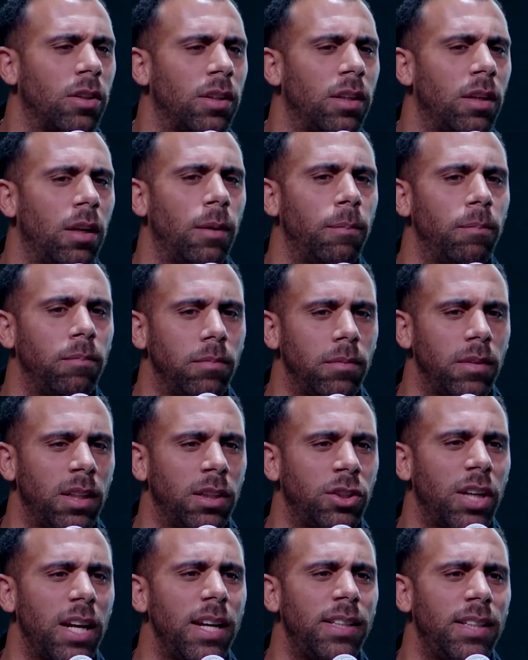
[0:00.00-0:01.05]
did
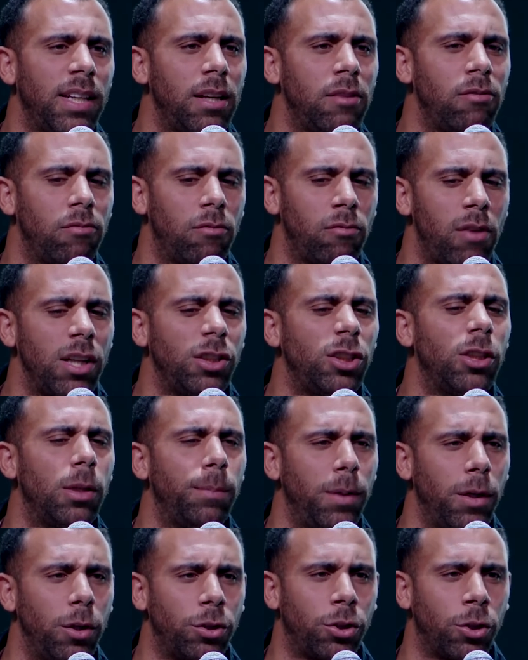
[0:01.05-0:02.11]
JT racially
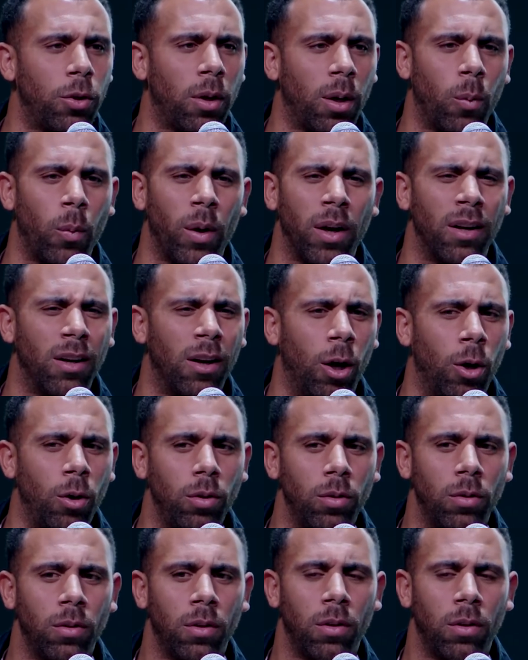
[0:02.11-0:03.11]
abuse you? And I went, no.